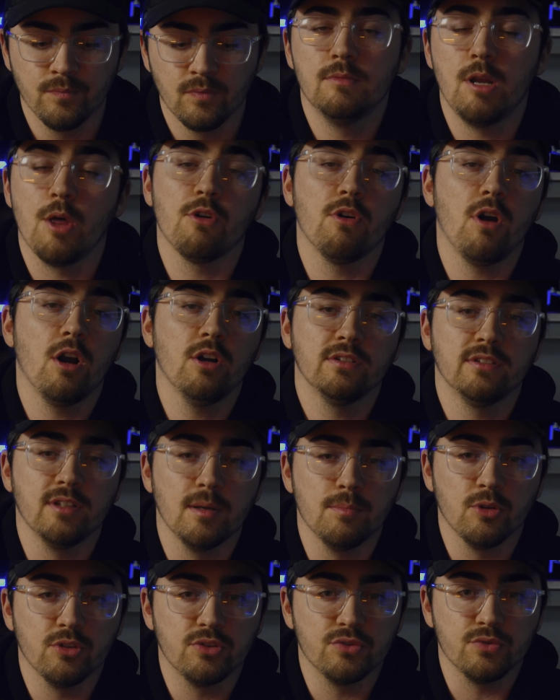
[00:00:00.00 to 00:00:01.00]
Now there are
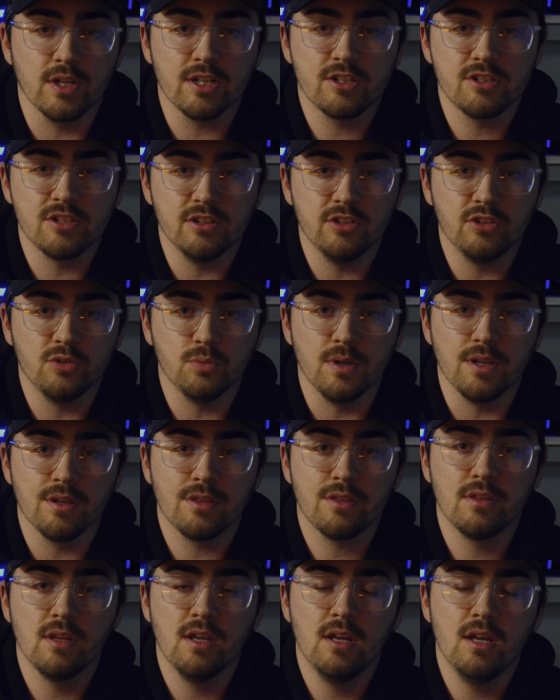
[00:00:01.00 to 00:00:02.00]
some restrictions
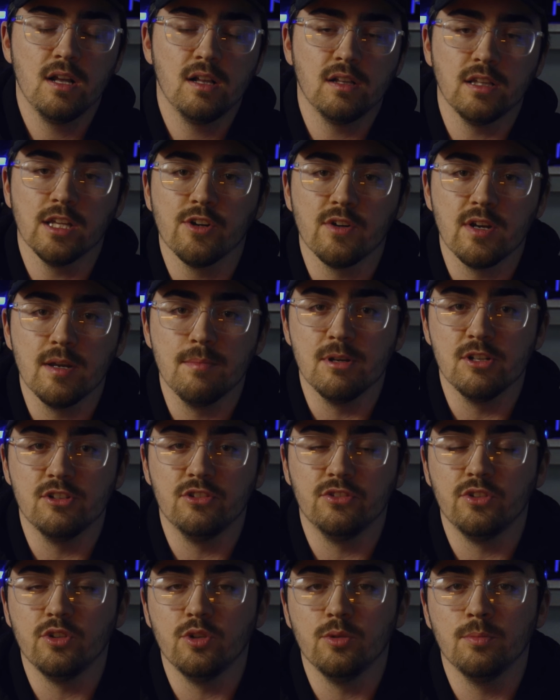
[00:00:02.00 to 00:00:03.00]
with clear image
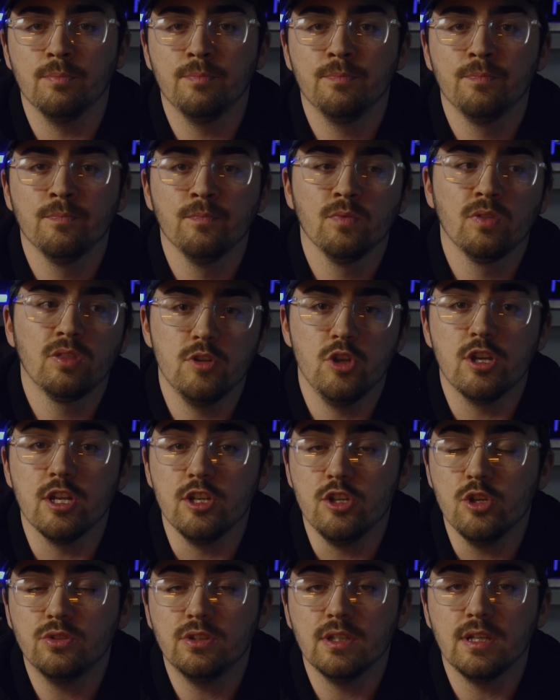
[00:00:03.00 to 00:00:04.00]
zoom. You
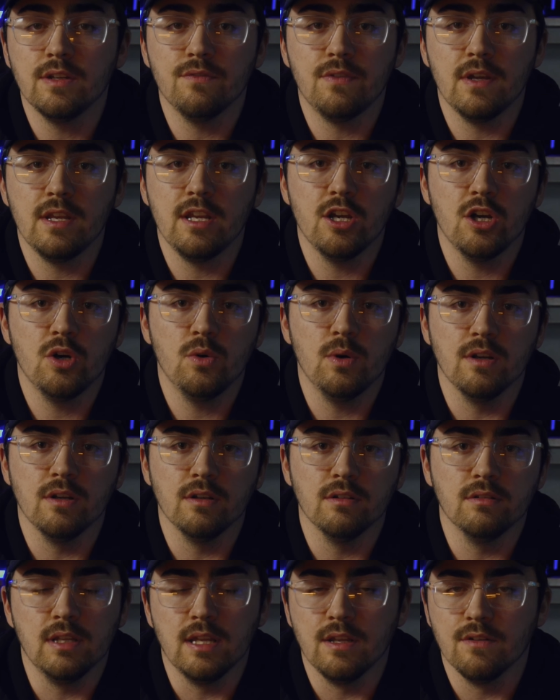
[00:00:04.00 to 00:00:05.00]
can use it in video
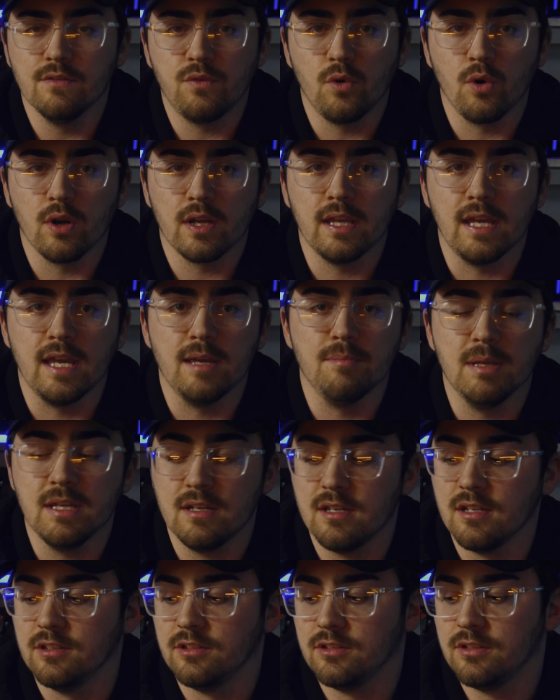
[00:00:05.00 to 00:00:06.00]
and in 4K
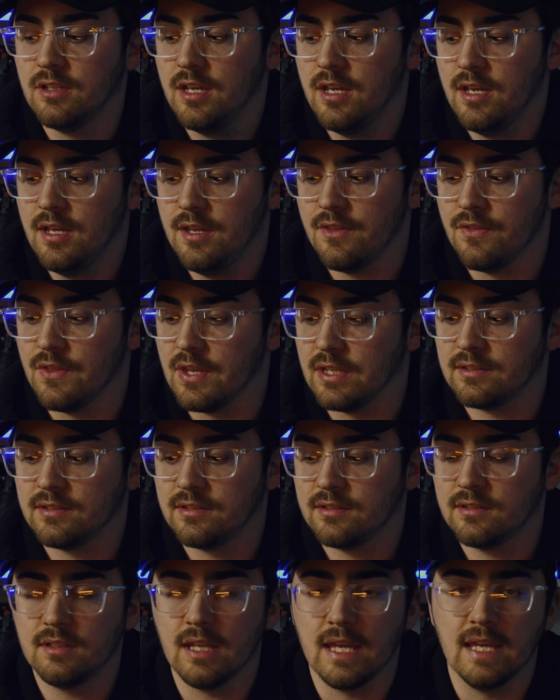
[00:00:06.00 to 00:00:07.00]
because
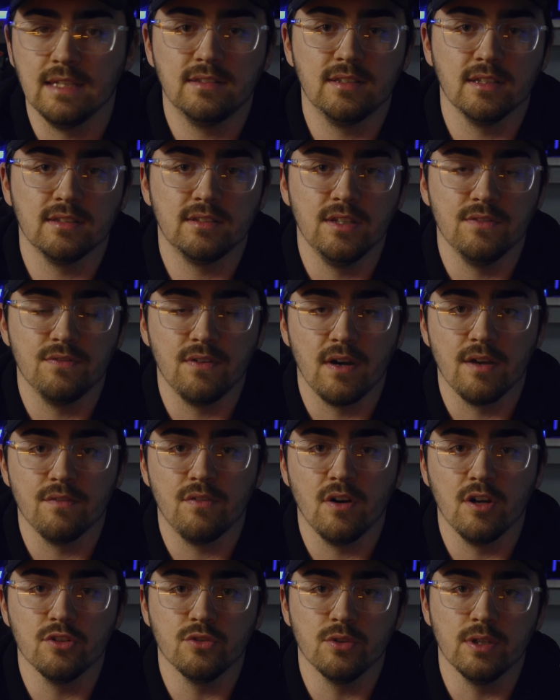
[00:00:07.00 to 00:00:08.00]
this
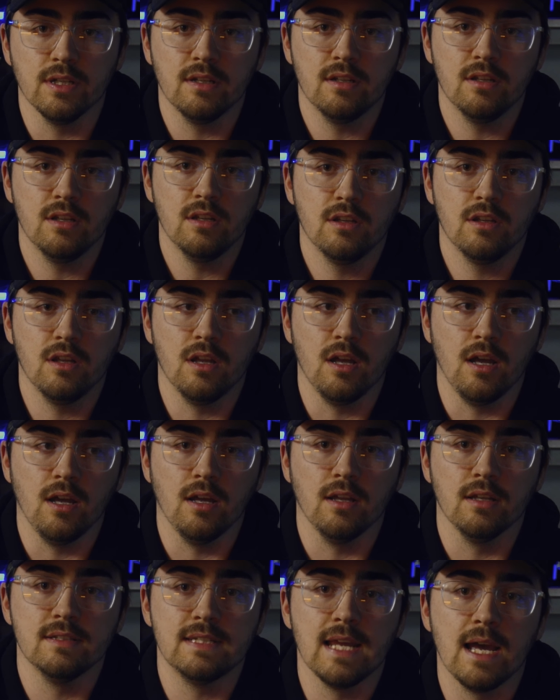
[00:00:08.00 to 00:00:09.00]
a6500
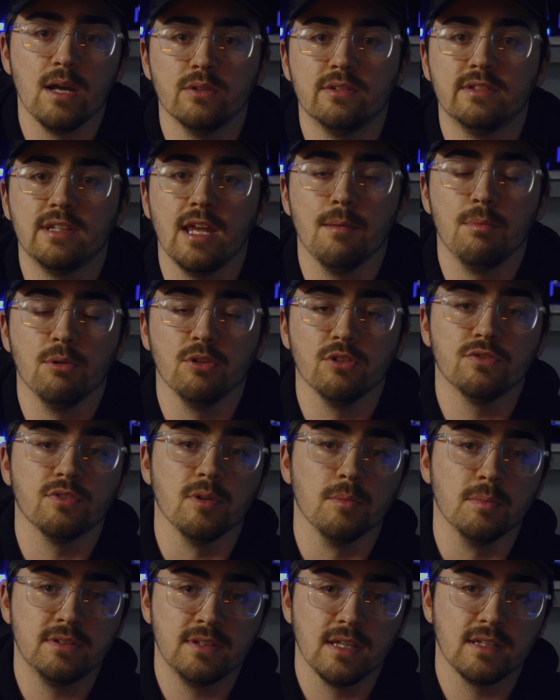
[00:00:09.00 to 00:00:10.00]
downsamples
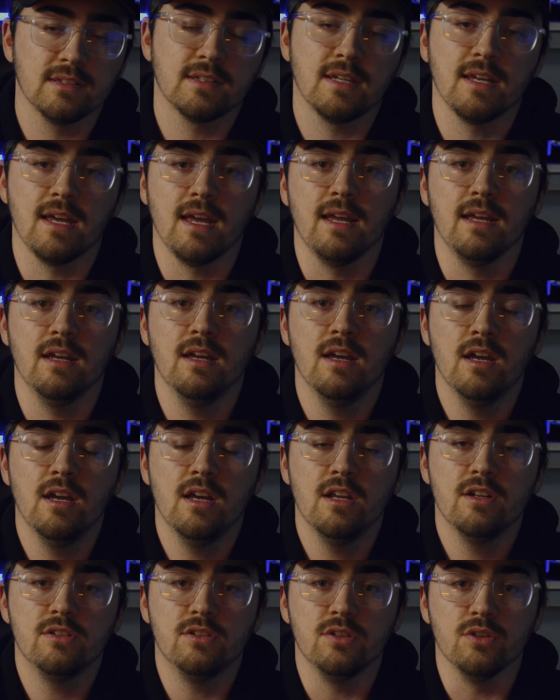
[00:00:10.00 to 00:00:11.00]
from 6K
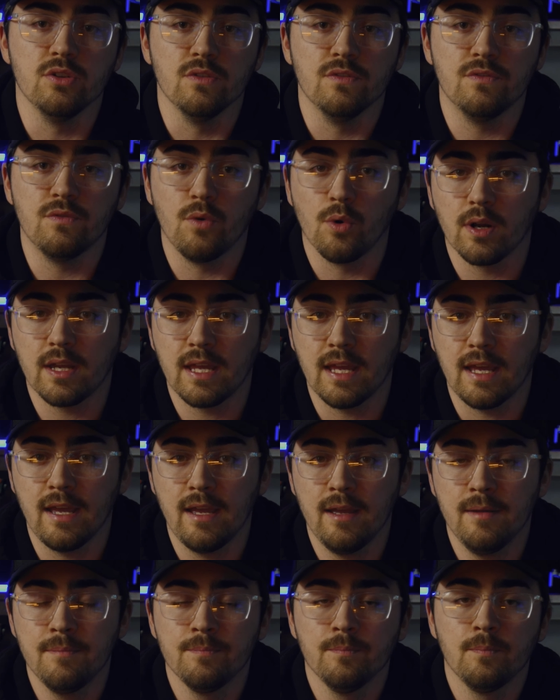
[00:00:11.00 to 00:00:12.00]
to
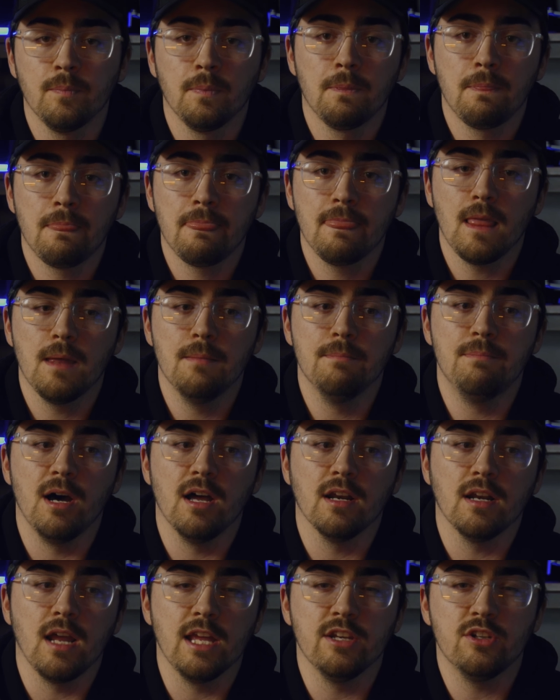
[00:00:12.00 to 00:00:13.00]
4K,
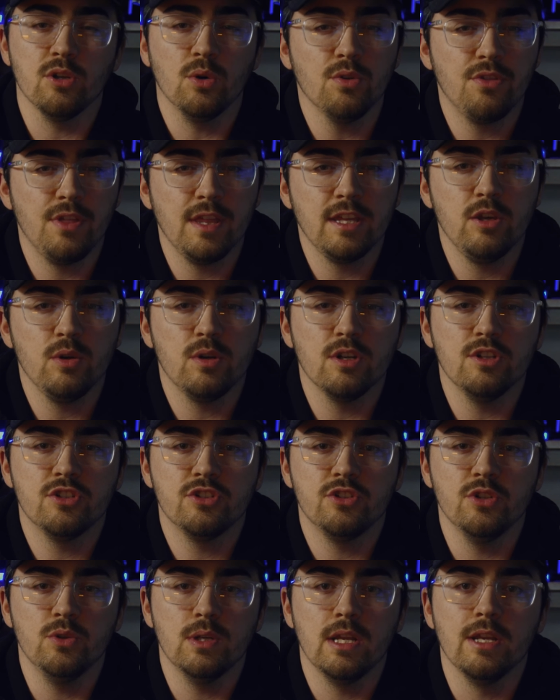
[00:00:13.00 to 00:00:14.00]
but I don't think you can
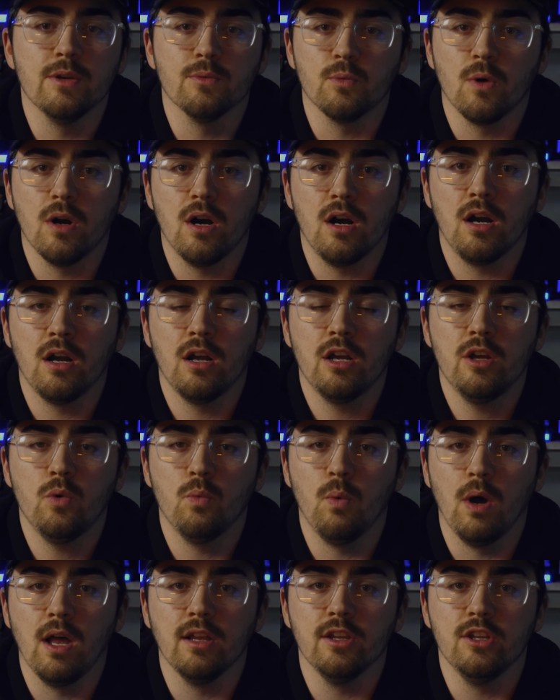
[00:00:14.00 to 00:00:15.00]
shoot in RAW
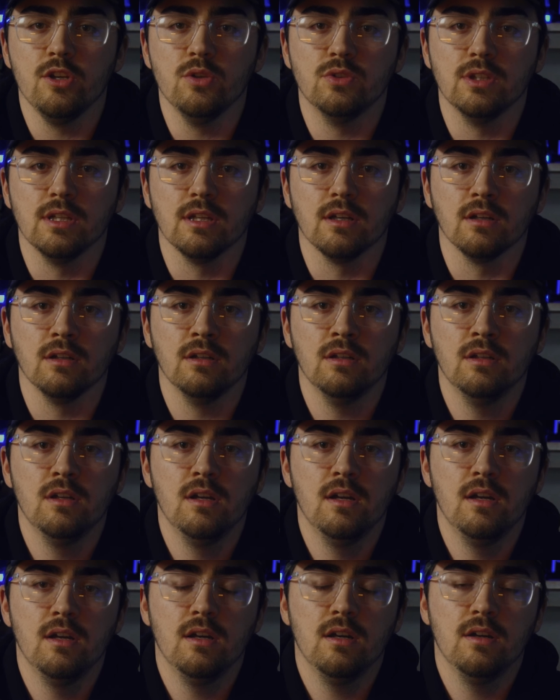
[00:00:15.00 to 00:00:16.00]
while using
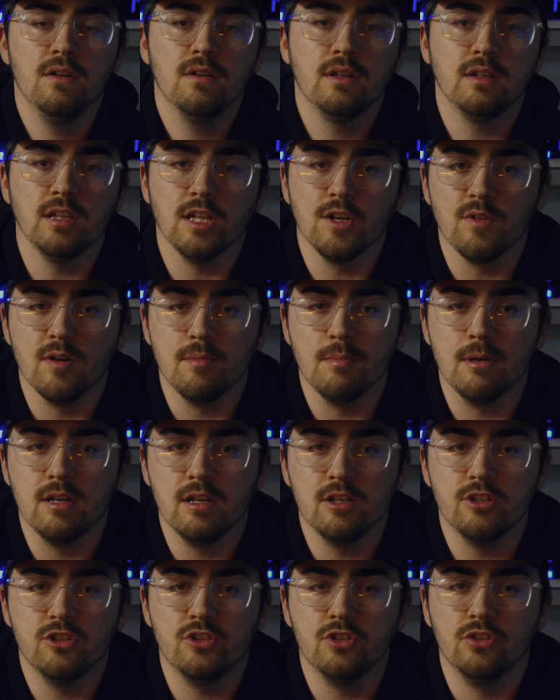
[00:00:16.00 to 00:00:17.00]
clear
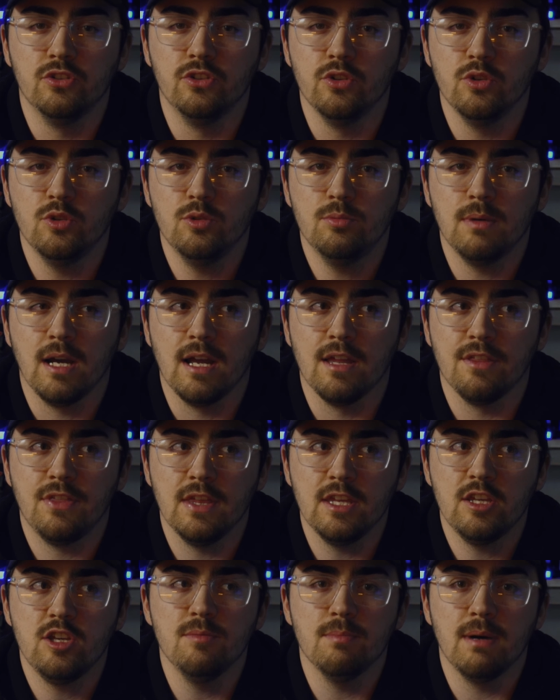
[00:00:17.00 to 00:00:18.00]
image zoom. I
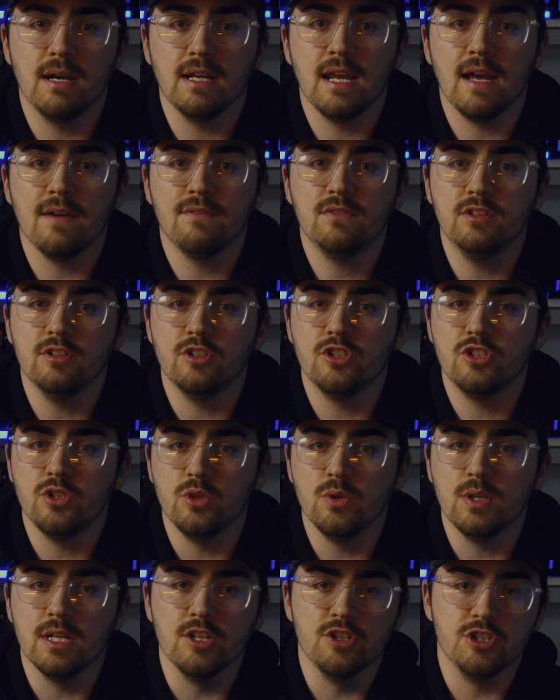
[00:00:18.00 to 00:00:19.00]
think you might have to
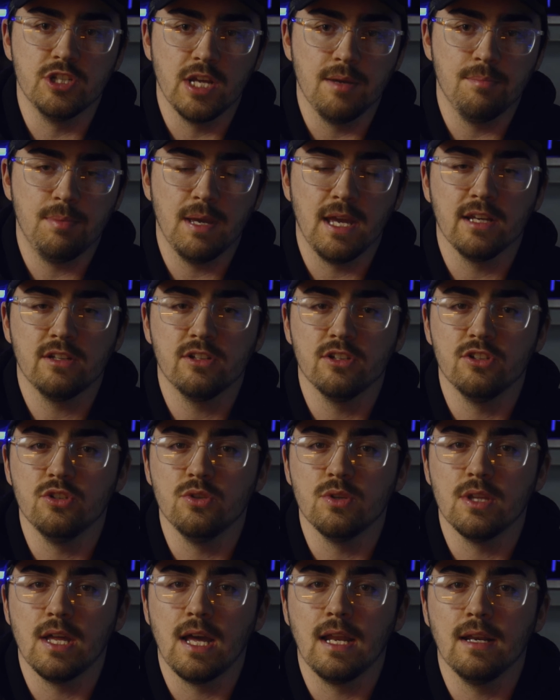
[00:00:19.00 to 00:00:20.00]
shoot in JPEG to
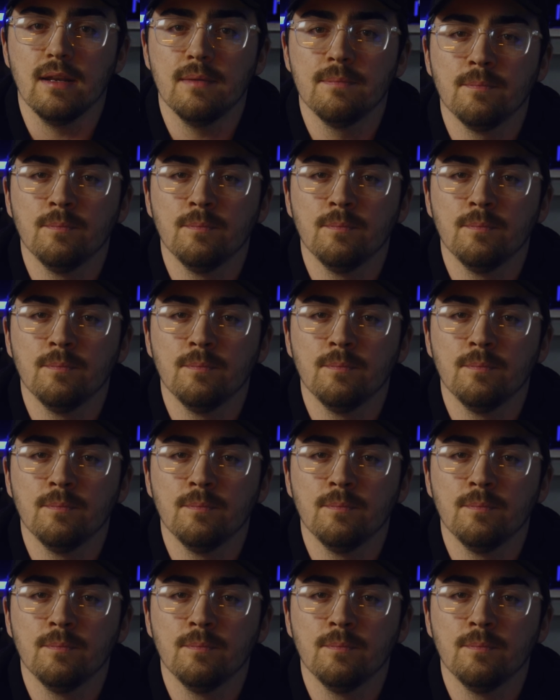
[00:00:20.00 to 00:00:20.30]
do that.